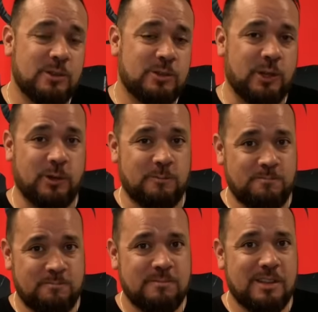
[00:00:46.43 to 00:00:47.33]
So
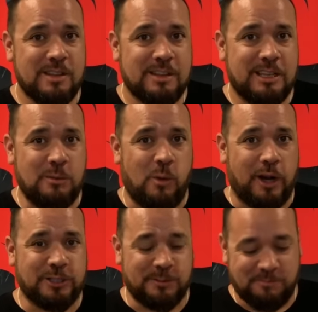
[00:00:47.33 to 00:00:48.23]
keep
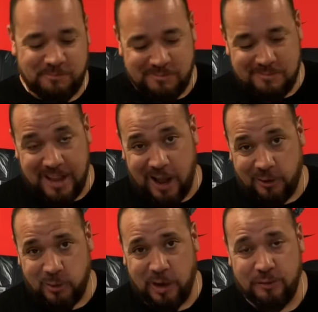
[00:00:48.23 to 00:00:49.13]
watching.
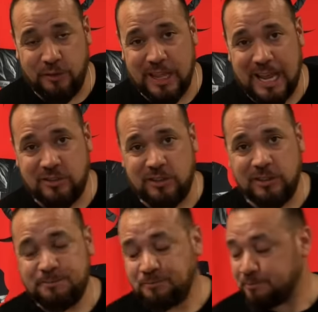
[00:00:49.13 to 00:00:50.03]
Now, you ready for the answer?